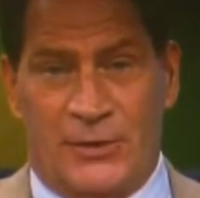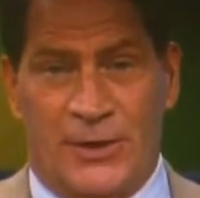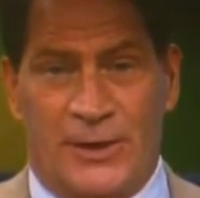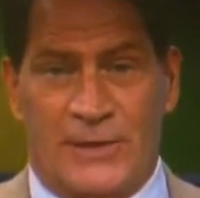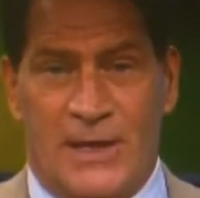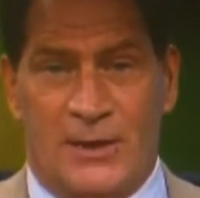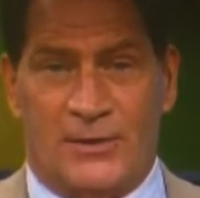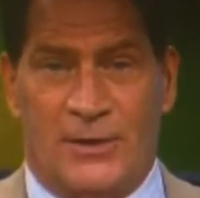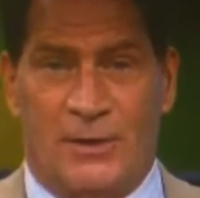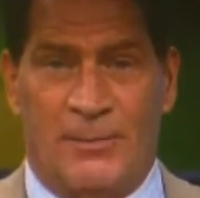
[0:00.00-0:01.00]
And joining us
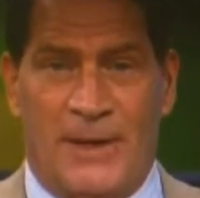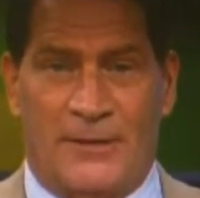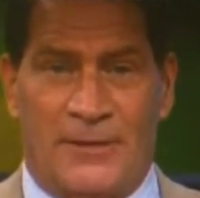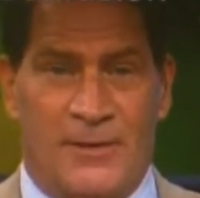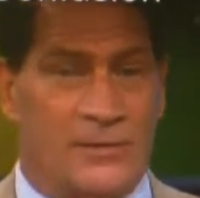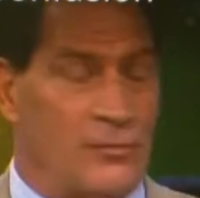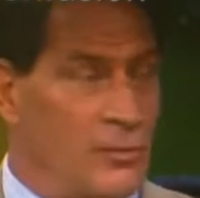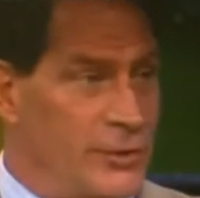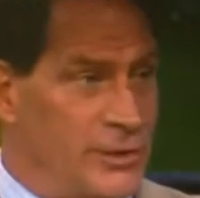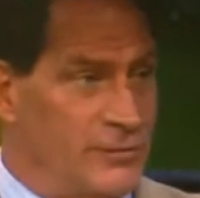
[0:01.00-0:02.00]
now to talk about this
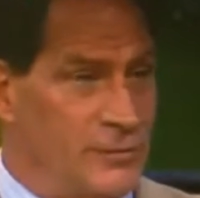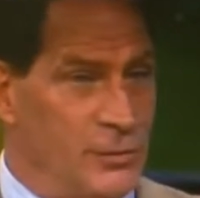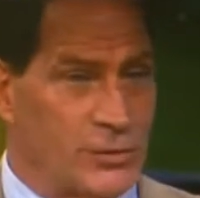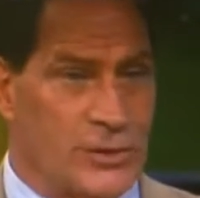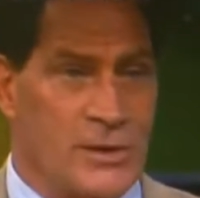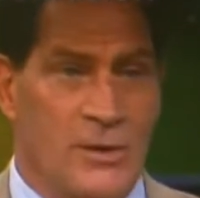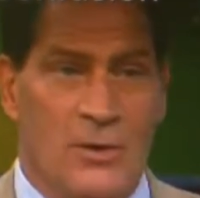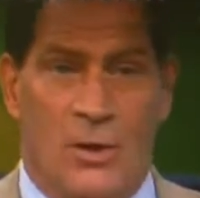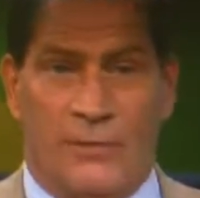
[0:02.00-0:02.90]
growing confusion